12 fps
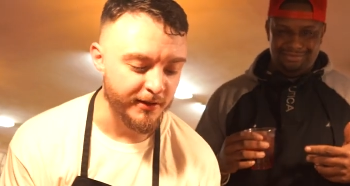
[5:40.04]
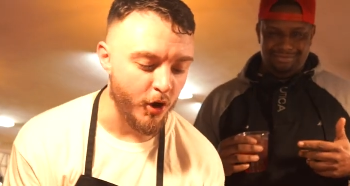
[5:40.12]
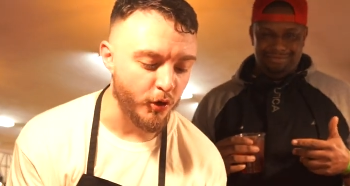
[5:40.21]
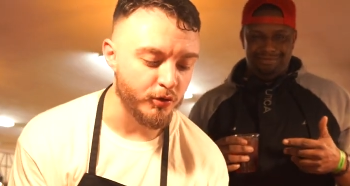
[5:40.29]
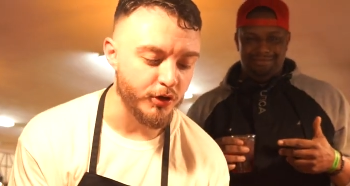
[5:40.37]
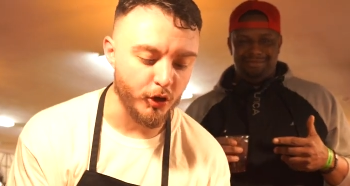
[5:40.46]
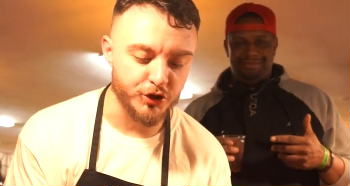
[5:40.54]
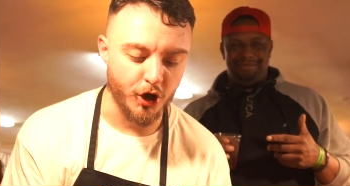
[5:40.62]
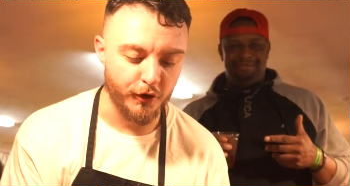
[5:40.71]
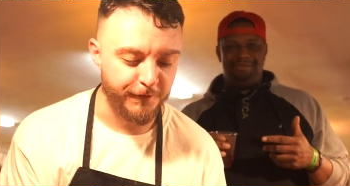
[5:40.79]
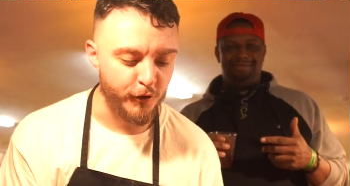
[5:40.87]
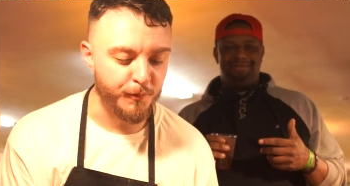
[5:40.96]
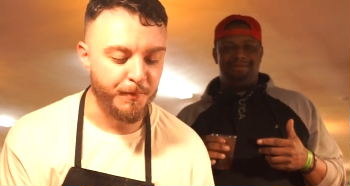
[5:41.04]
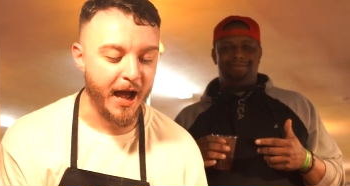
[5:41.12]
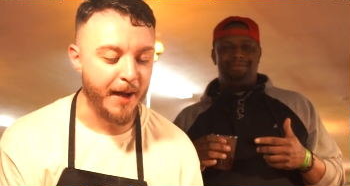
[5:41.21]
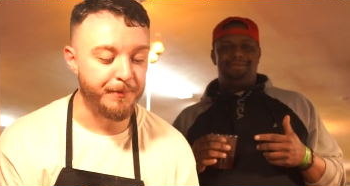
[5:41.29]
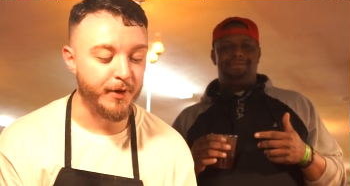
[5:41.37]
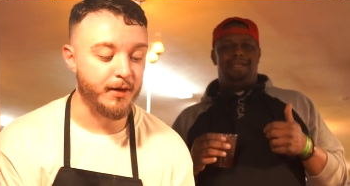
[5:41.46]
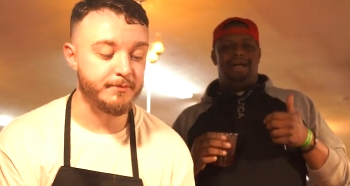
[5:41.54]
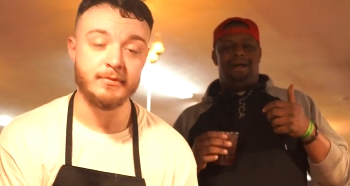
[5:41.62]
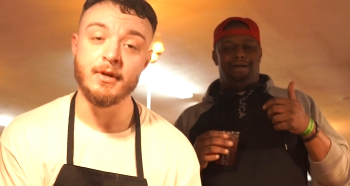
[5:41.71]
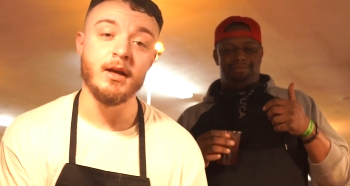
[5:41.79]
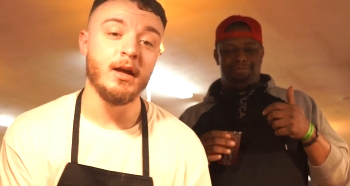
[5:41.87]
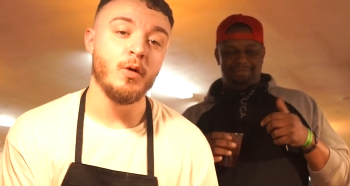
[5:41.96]
Speaker 1: Local No Joke food pop up.
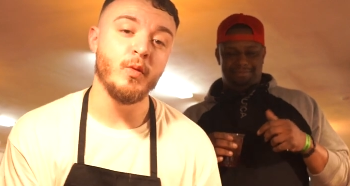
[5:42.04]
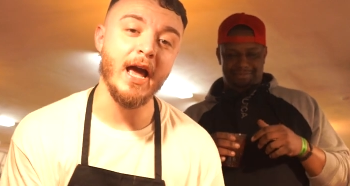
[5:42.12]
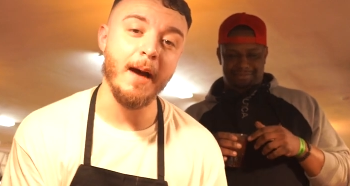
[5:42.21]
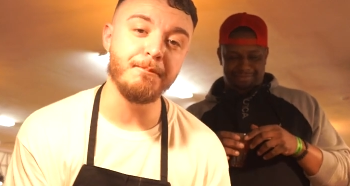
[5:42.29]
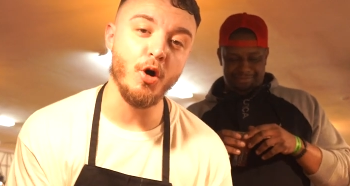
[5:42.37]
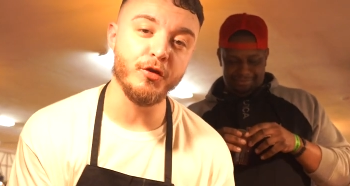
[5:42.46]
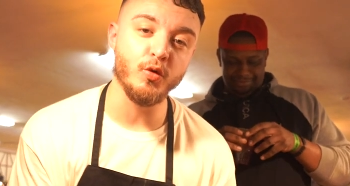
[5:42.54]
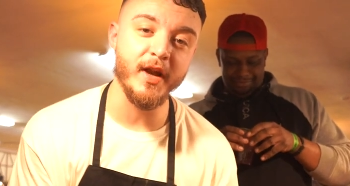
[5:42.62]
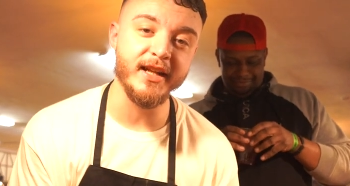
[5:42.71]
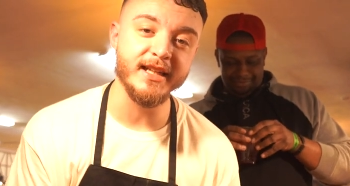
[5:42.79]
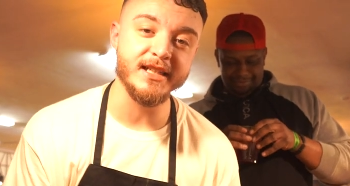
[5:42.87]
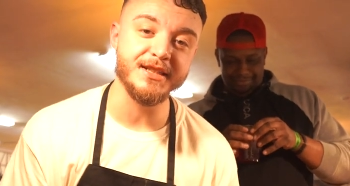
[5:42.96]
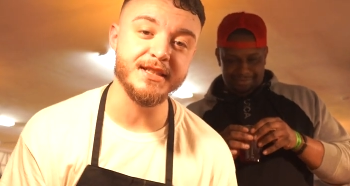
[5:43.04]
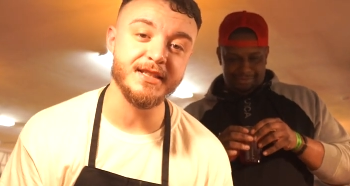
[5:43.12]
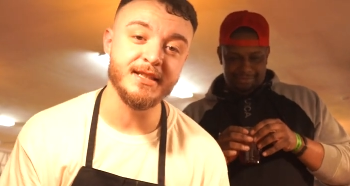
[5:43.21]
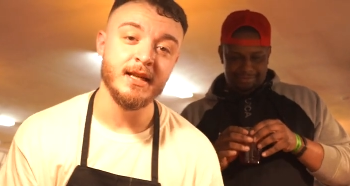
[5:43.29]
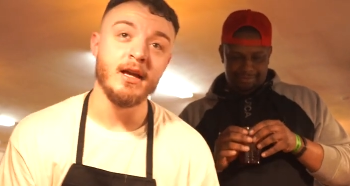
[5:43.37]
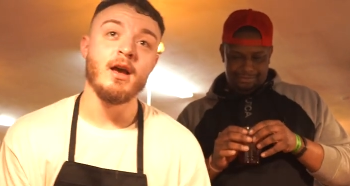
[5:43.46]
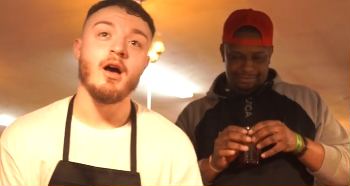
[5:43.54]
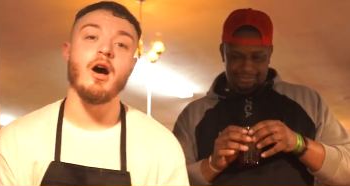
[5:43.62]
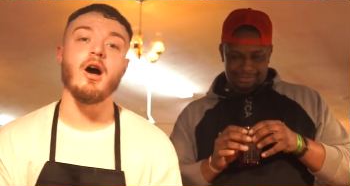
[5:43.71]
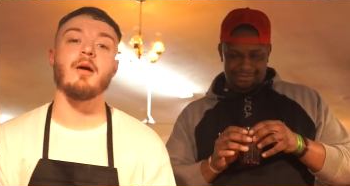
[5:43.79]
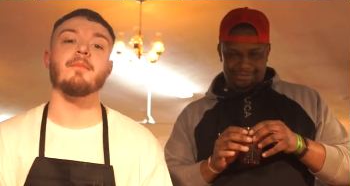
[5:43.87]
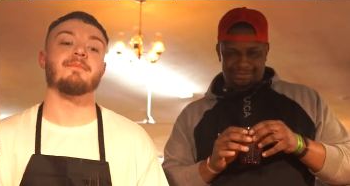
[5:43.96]
We got both wing dishes.
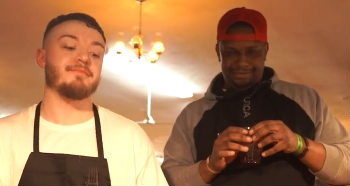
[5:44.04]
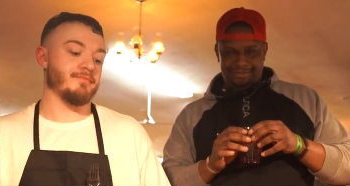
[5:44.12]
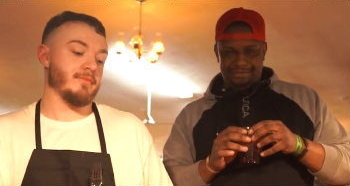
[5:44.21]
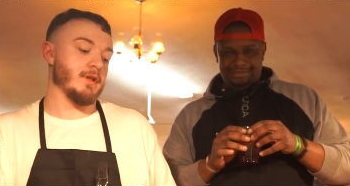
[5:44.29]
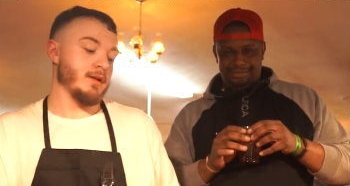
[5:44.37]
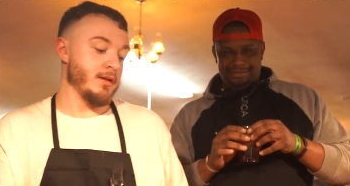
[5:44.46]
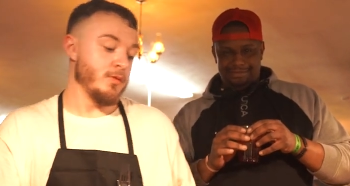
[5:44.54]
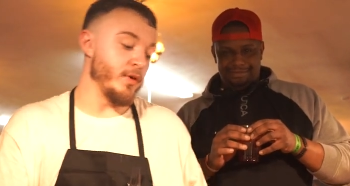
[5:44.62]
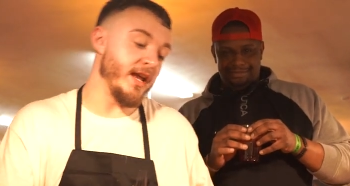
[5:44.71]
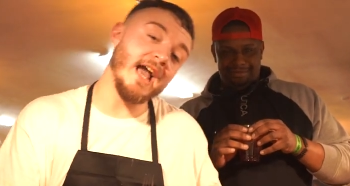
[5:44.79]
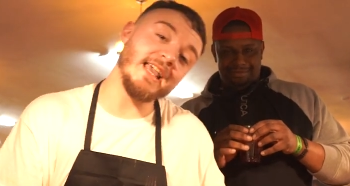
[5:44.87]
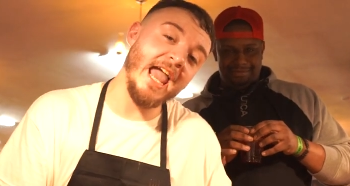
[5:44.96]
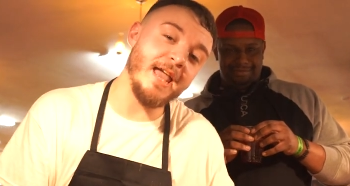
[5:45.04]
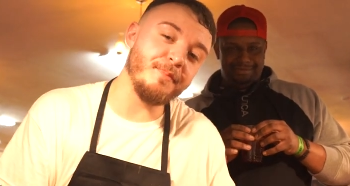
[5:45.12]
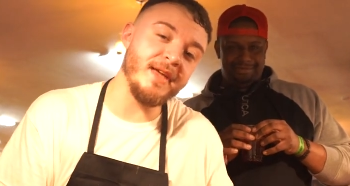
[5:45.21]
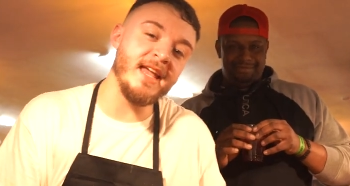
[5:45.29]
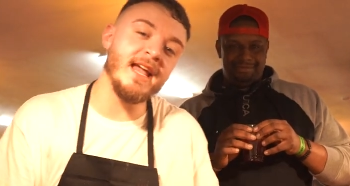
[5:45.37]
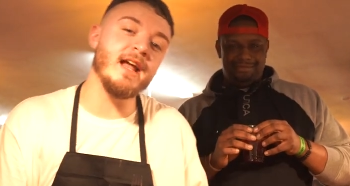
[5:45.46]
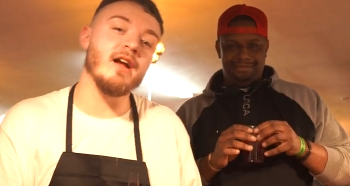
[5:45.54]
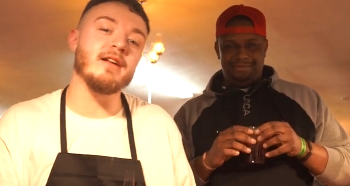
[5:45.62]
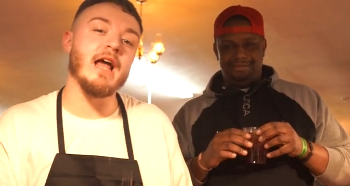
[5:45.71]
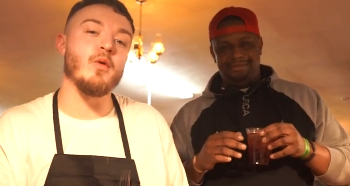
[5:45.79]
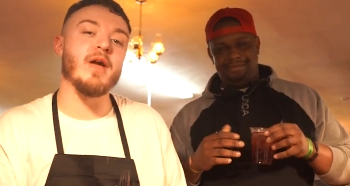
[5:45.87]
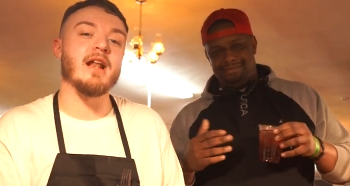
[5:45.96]
We got KB here.
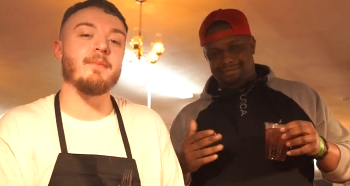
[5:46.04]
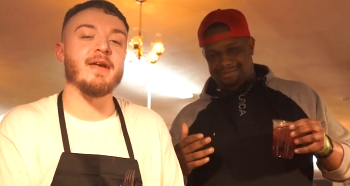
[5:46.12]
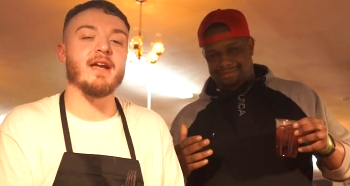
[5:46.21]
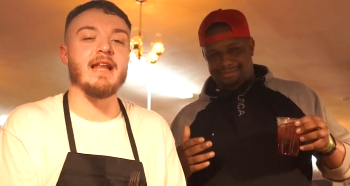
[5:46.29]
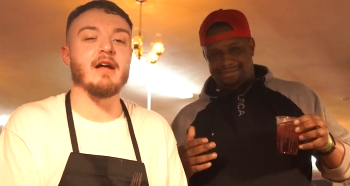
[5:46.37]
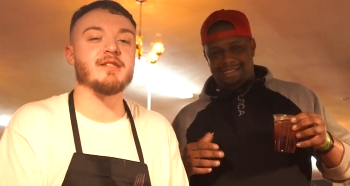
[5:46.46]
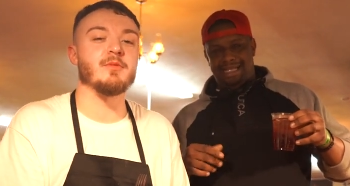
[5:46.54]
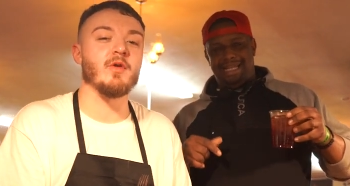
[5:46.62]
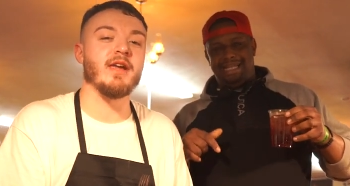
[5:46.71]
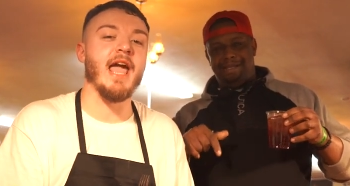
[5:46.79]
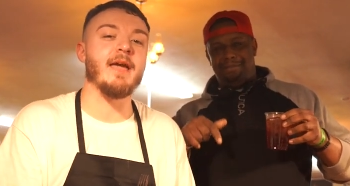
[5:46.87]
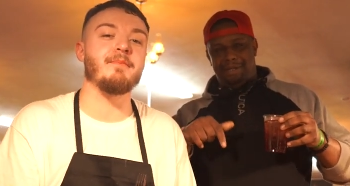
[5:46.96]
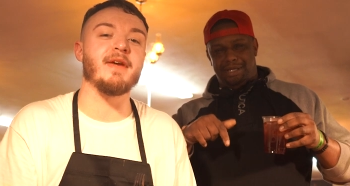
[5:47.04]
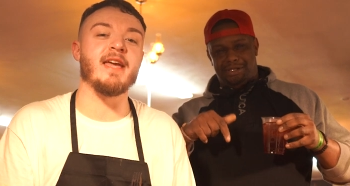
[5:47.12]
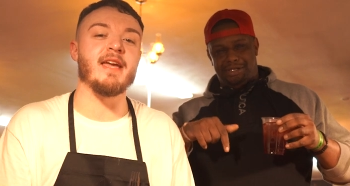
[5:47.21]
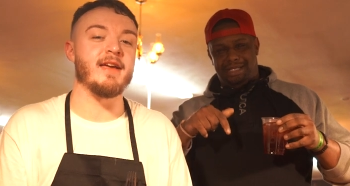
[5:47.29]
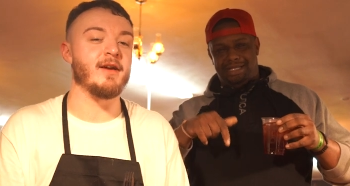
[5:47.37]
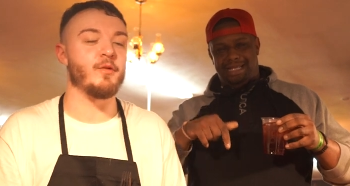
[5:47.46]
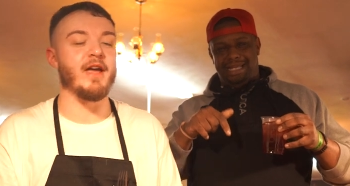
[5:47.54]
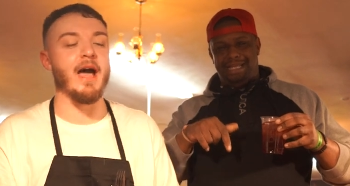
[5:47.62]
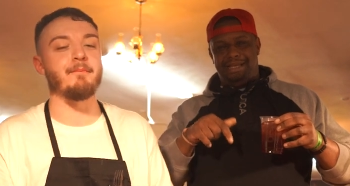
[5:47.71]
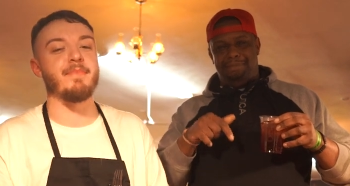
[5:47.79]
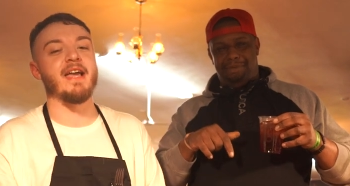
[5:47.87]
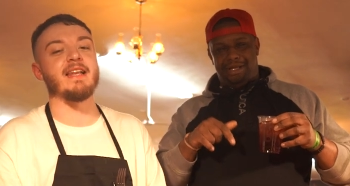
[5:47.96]
Now we got a big announcement with KB. We
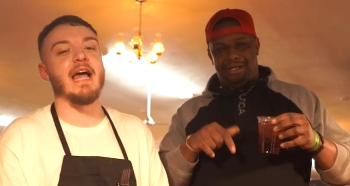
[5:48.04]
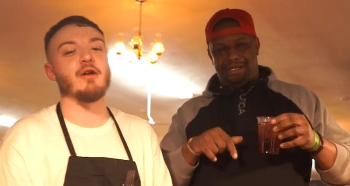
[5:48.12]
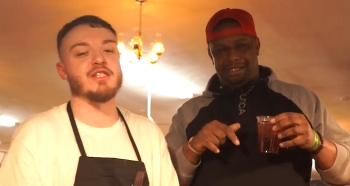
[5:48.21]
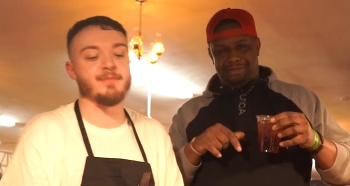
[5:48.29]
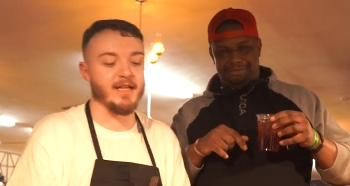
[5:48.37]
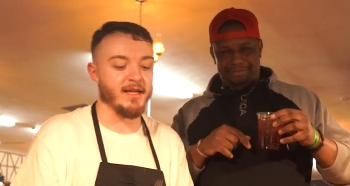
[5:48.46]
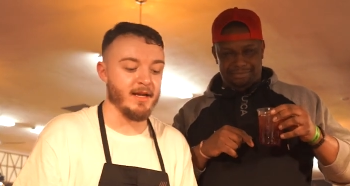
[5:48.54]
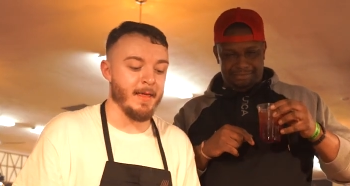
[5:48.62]
got a big announcement.